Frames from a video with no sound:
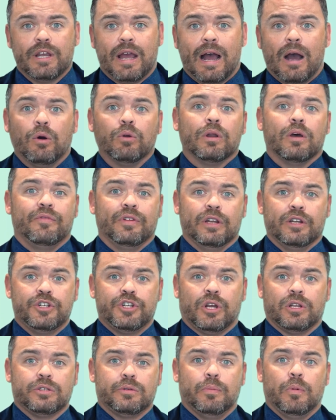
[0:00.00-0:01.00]
out of an
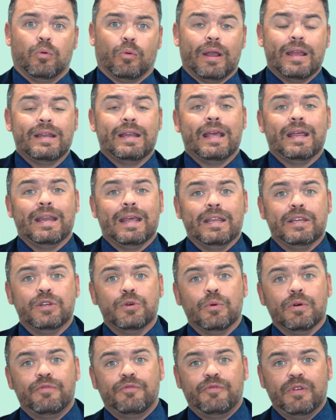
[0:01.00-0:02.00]
adjustable rate and
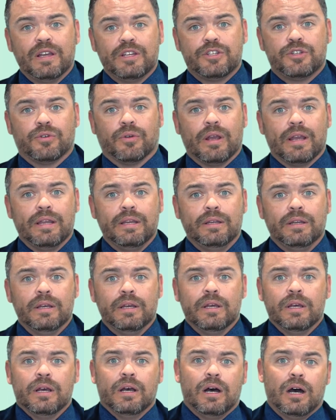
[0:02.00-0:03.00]
into a fixed rate
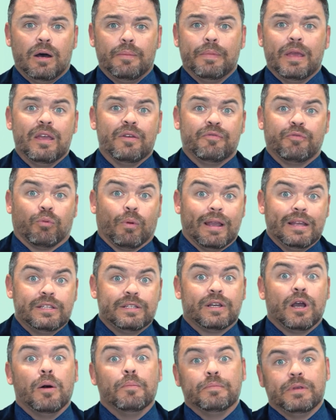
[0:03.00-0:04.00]
if rates
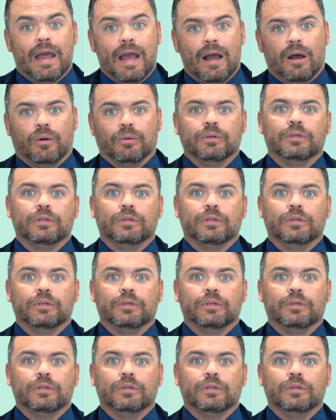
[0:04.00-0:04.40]
come down.